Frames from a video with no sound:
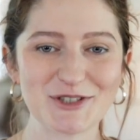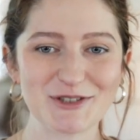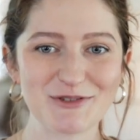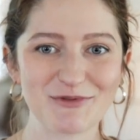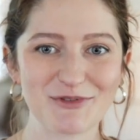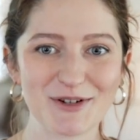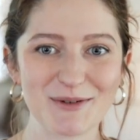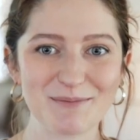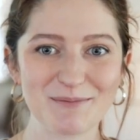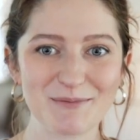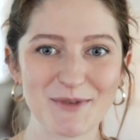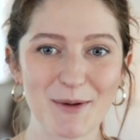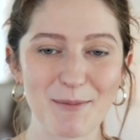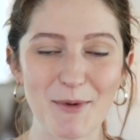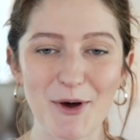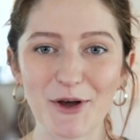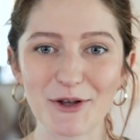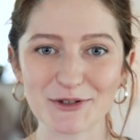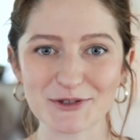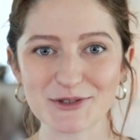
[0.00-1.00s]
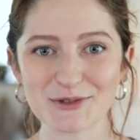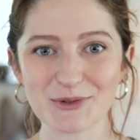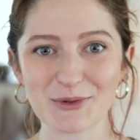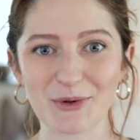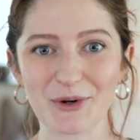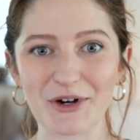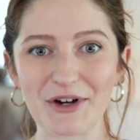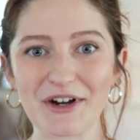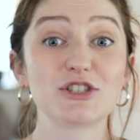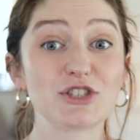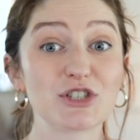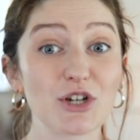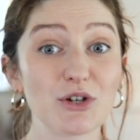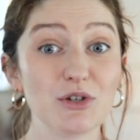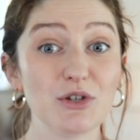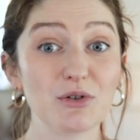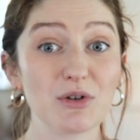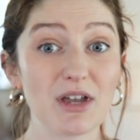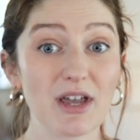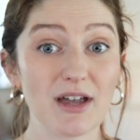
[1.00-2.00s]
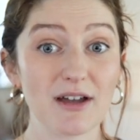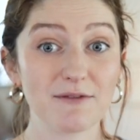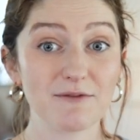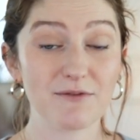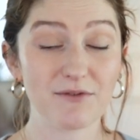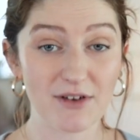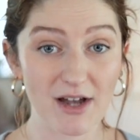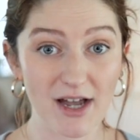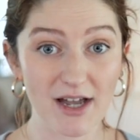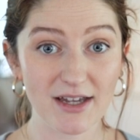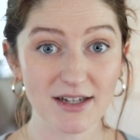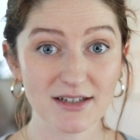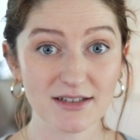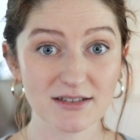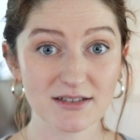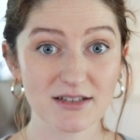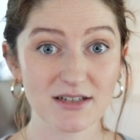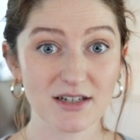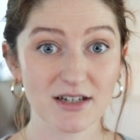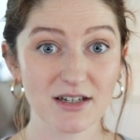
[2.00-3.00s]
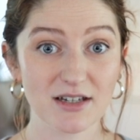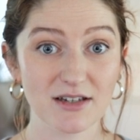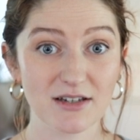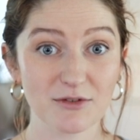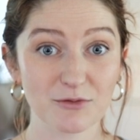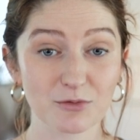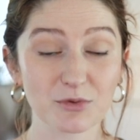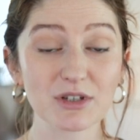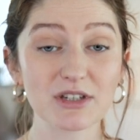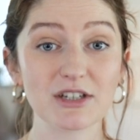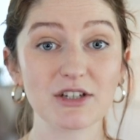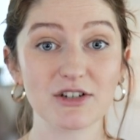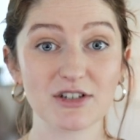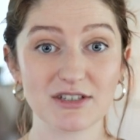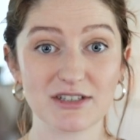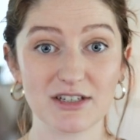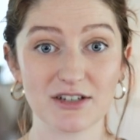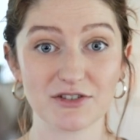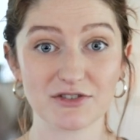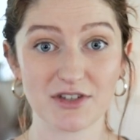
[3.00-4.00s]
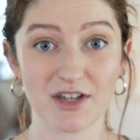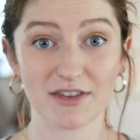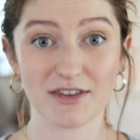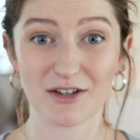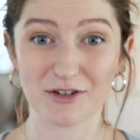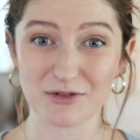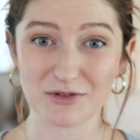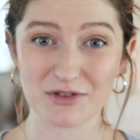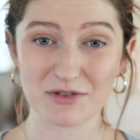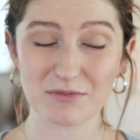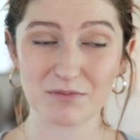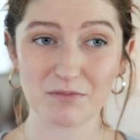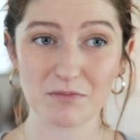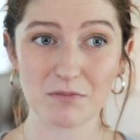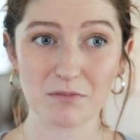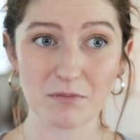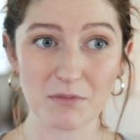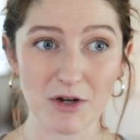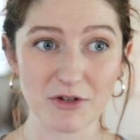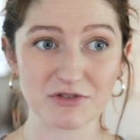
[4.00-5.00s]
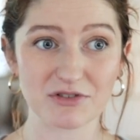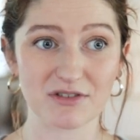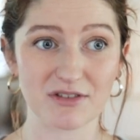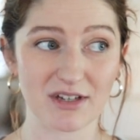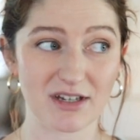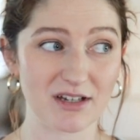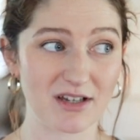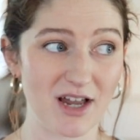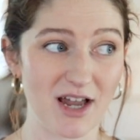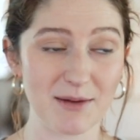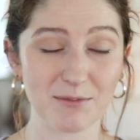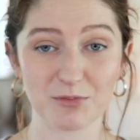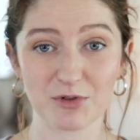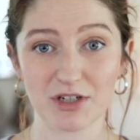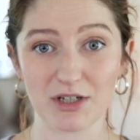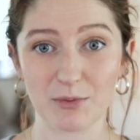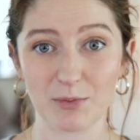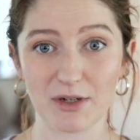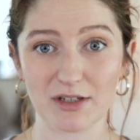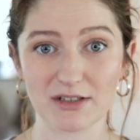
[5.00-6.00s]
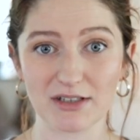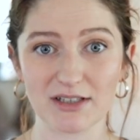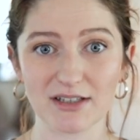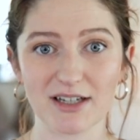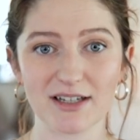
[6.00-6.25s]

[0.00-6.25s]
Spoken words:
from a mall store. So you can find really good deals on those most of the time pretty quickly.